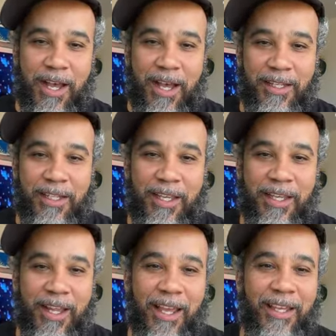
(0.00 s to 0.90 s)
I
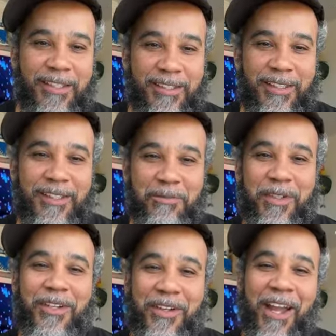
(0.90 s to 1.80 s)
did and sent them.
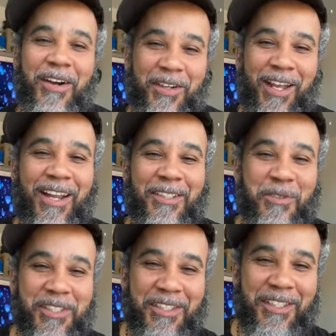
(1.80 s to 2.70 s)
Okay, okay. That's
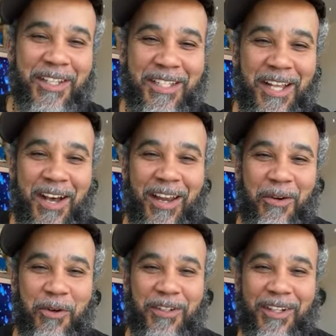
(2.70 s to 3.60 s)
what's up. That's all I
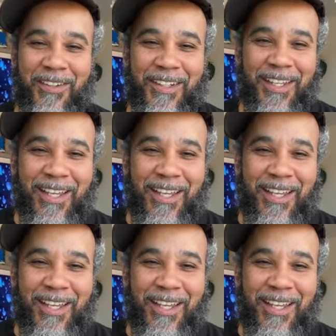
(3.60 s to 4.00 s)
want to know.